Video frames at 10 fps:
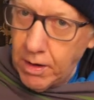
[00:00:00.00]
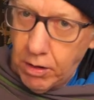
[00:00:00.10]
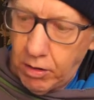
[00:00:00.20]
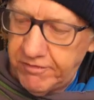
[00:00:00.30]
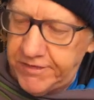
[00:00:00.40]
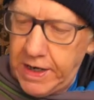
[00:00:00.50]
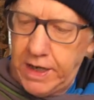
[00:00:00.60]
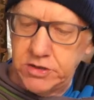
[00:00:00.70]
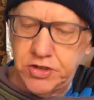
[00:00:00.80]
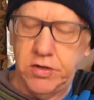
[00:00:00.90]
of
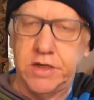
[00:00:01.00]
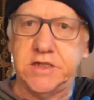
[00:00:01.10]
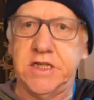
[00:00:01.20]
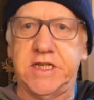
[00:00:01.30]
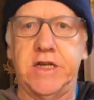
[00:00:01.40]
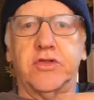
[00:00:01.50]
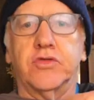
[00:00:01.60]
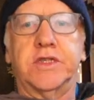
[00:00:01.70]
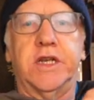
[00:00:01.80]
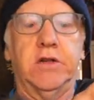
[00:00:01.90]
Julian's
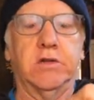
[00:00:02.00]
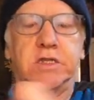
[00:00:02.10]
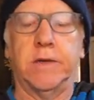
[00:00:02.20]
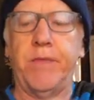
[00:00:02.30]
essential skills